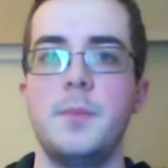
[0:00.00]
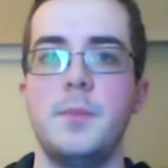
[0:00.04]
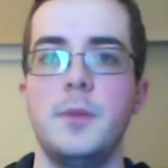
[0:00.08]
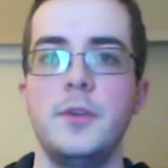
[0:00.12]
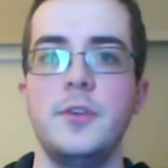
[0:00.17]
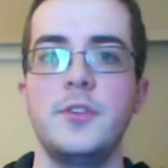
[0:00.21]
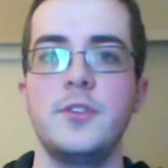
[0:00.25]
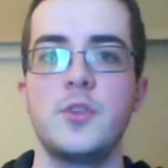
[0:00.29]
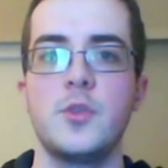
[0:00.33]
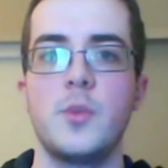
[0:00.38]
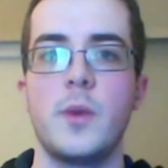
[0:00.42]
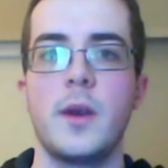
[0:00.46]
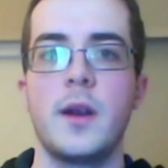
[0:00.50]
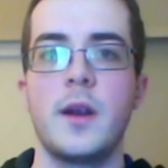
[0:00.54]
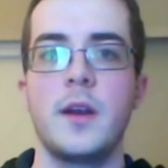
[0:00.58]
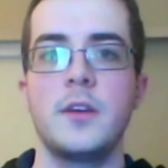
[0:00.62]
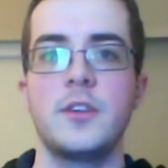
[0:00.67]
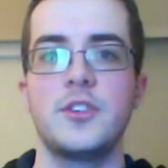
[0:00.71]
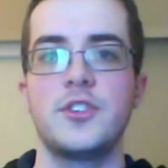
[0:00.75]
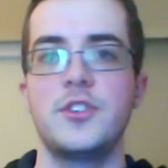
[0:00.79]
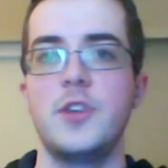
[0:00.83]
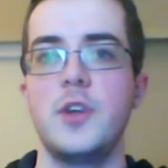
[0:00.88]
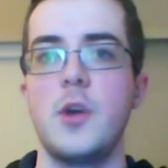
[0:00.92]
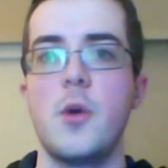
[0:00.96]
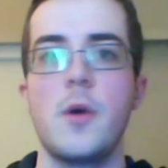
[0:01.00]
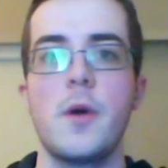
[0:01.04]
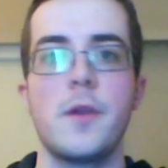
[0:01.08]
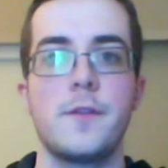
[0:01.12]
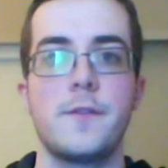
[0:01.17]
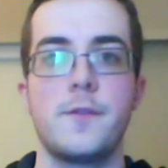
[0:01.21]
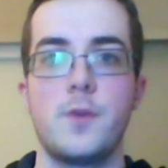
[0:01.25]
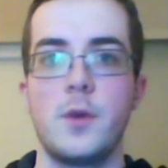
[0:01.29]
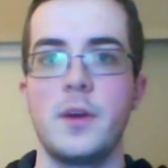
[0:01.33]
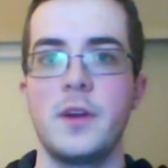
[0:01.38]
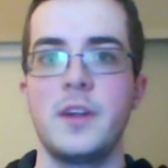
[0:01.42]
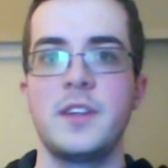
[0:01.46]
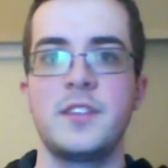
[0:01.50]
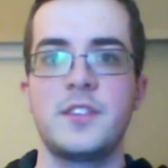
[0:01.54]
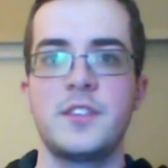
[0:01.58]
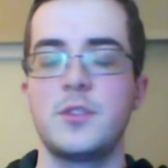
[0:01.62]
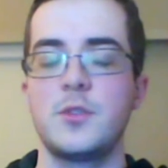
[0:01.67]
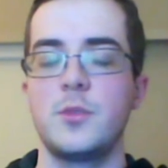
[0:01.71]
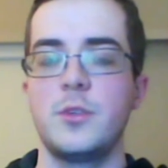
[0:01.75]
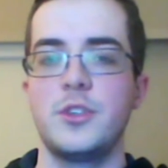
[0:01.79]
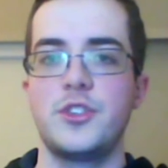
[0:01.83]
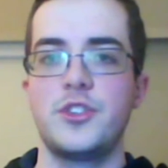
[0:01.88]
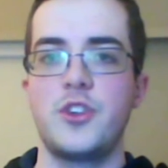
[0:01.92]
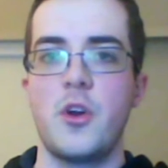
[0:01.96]
at Blues, where just no other
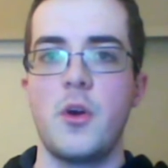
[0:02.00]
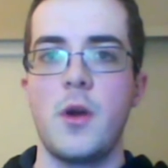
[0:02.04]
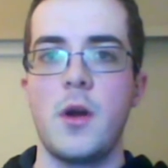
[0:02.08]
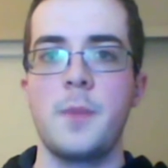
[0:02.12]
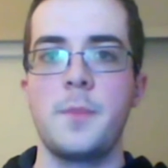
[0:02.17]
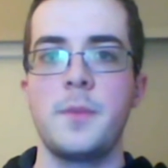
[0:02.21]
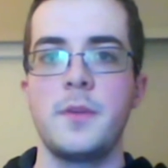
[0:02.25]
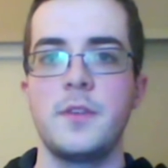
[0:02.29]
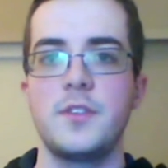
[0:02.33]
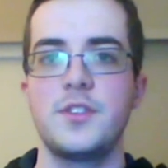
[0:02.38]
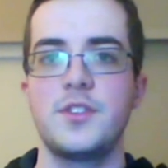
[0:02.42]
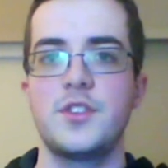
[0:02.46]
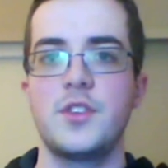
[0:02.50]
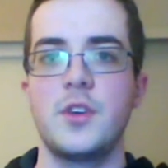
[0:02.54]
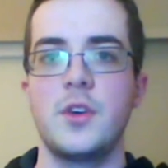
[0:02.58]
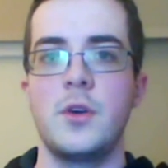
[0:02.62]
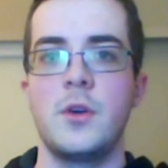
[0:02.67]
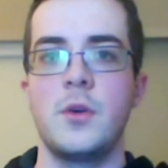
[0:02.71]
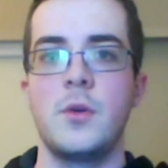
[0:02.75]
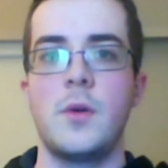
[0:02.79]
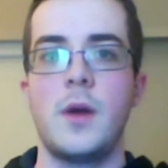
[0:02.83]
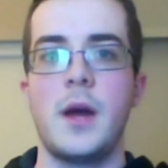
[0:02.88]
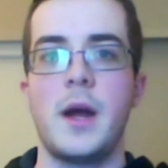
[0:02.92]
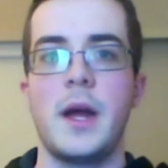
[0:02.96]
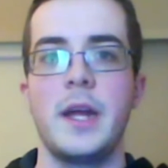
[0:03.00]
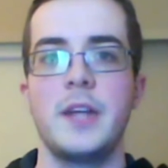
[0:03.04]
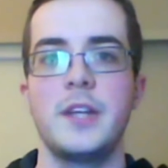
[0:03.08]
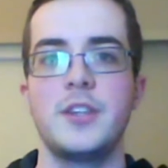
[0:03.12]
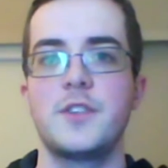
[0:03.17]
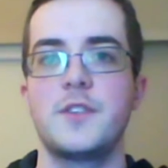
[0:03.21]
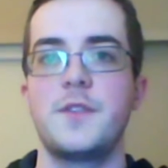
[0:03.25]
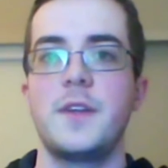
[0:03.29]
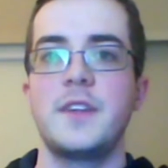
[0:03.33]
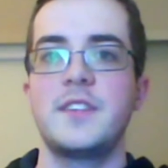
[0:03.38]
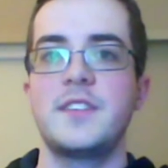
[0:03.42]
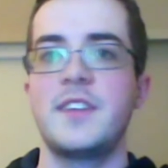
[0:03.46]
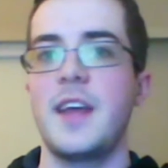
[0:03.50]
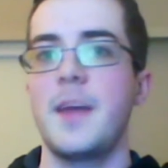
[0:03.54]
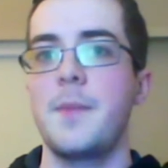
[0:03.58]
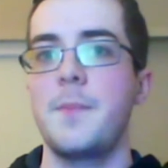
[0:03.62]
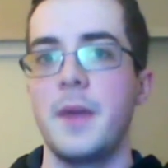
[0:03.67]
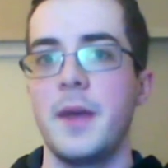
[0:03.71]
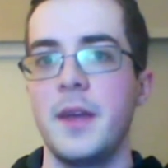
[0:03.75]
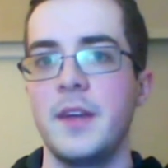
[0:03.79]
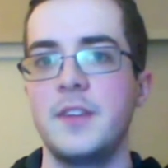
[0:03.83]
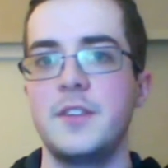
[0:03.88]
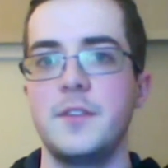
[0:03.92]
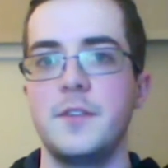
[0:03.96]
foilists would show up, so I just fenced
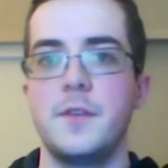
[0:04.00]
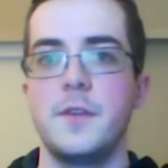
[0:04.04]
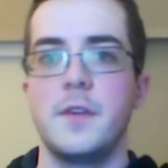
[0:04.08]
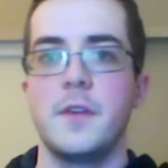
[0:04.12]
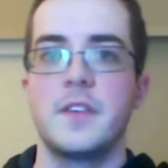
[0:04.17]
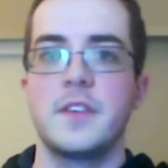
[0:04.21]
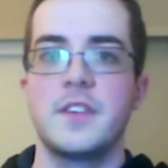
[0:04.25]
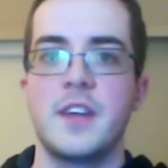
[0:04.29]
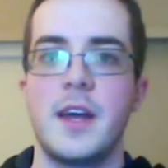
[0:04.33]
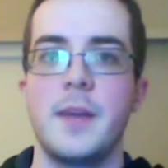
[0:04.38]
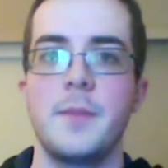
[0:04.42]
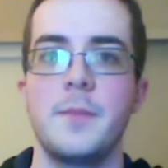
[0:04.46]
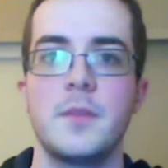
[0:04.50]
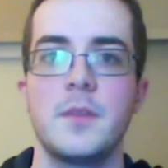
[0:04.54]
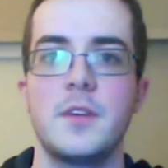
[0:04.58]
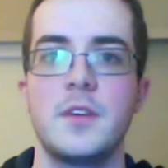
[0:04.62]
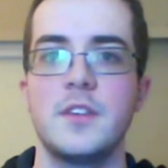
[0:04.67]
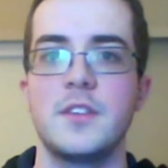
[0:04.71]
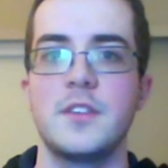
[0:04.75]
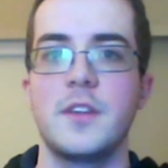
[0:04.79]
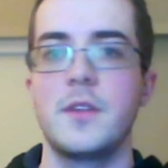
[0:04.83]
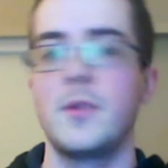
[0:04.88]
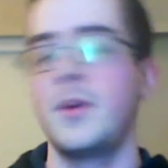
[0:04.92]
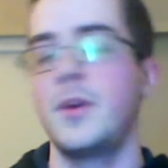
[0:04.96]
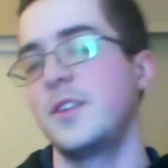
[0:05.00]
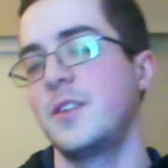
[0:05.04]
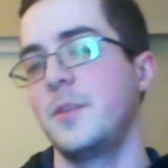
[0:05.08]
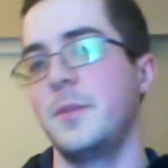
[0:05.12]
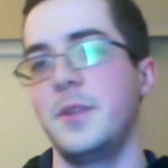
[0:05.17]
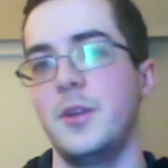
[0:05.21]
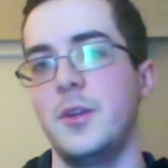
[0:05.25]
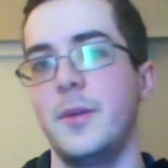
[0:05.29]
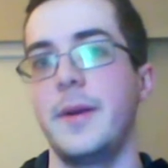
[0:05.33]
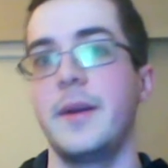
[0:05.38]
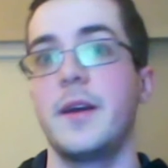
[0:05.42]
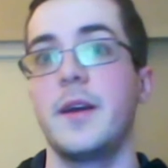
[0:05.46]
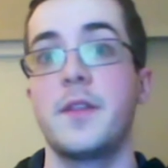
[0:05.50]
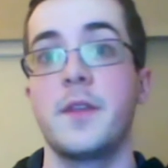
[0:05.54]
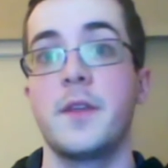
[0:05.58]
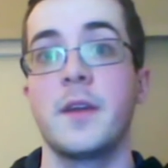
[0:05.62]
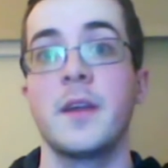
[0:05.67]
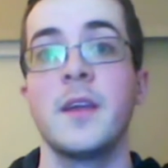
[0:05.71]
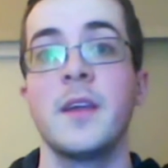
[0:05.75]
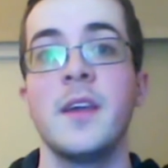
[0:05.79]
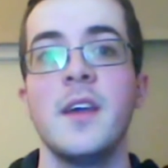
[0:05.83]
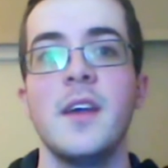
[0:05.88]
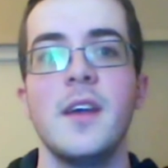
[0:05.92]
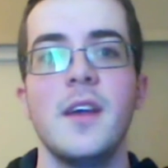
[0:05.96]
épée to fill the time, because otherwise I'd be doing
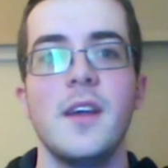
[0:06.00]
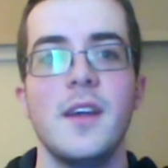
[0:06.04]
nothing.